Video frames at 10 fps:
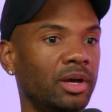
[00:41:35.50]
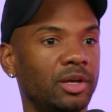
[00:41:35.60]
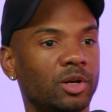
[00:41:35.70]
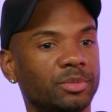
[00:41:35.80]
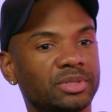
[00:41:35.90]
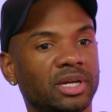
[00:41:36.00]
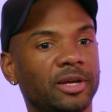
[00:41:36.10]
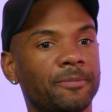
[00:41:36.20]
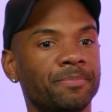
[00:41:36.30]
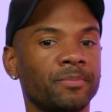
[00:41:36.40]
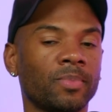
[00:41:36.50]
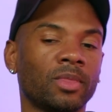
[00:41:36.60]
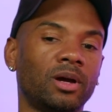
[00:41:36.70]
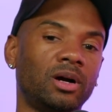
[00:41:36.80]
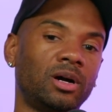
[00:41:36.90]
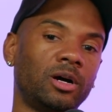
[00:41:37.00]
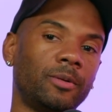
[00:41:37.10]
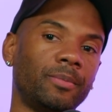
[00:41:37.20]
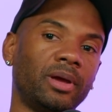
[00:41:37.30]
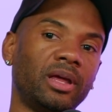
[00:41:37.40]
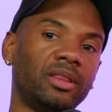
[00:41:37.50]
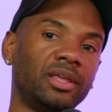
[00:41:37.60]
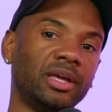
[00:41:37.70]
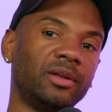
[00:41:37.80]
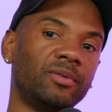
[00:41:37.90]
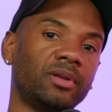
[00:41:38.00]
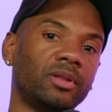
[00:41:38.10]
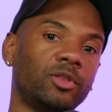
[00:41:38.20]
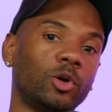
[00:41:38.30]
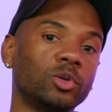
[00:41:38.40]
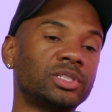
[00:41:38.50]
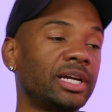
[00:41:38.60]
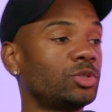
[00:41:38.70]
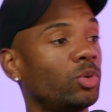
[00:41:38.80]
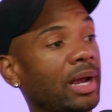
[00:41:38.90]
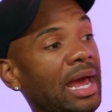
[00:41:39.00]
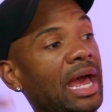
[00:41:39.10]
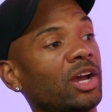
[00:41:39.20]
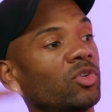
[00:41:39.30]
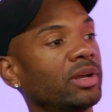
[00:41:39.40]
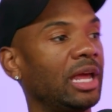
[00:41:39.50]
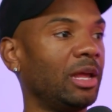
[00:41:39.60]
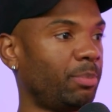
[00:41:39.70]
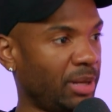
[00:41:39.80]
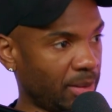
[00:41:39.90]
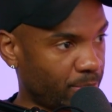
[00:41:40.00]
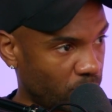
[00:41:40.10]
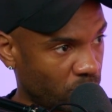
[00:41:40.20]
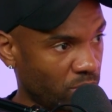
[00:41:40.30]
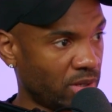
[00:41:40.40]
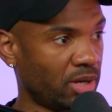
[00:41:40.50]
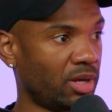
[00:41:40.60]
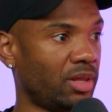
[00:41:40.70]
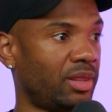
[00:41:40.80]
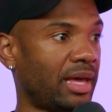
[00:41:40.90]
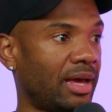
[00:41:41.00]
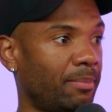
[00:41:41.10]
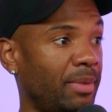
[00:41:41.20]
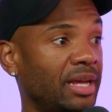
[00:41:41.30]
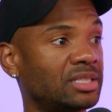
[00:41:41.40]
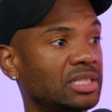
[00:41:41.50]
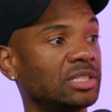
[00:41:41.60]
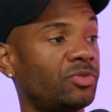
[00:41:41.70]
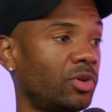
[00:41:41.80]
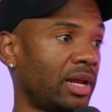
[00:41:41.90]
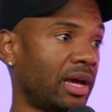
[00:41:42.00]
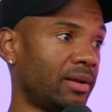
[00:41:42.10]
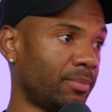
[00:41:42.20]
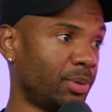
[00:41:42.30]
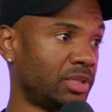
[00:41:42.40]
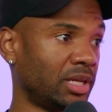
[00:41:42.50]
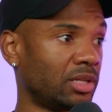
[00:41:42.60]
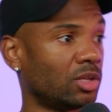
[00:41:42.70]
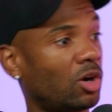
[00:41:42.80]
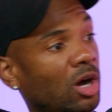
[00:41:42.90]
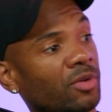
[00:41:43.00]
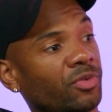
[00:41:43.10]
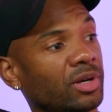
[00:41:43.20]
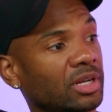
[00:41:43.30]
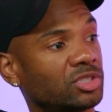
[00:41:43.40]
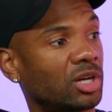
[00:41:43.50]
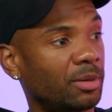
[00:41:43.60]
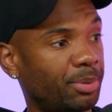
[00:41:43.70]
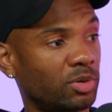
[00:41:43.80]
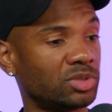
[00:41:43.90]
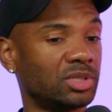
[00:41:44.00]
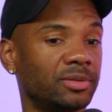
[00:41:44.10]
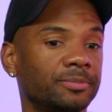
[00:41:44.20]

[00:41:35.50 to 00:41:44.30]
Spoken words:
You know what I'm saying? And then those sites will aggregate people that makes sense for that particular offer and that job posting.